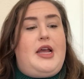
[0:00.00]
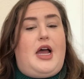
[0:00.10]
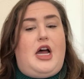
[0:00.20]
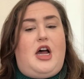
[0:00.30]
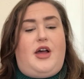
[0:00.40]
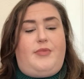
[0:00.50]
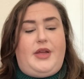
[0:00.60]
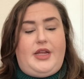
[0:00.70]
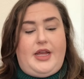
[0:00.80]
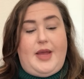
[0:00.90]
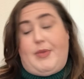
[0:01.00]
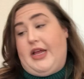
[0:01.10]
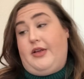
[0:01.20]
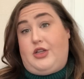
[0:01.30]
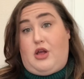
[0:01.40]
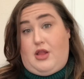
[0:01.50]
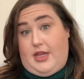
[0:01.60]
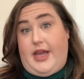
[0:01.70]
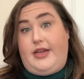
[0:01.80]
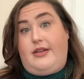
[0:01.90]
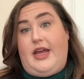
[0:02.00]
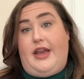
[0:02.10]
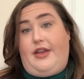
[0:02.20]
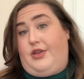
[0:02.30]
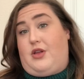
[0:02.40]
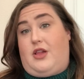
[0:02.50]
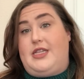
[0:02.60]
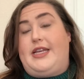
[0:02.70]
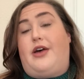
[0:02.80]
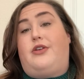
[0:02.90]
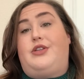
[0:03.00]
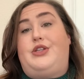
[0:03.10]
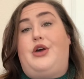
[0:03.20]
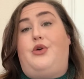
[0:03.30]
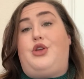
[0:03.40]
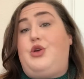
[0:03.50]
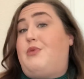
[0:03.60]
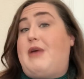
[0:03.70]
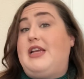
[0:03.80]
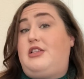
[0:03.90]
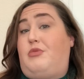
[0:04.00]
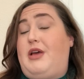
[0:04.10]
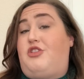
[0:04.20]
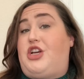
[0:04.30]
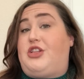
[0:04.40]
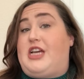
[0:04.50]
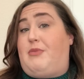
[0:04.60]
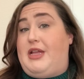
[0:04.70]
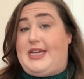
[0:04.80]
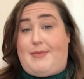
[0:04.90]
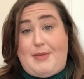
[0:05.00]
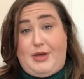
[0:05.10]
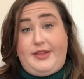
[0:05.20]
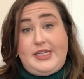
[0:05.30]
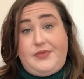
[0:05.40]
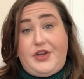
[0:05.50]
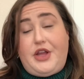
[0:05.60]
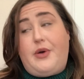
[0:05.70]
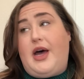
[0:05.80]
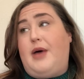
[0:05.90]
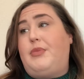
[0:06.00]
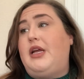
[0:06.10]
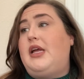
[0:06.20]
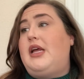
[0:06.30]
But it was all online and it was all on sale. So you might still be able to check this out by the time I put this video up.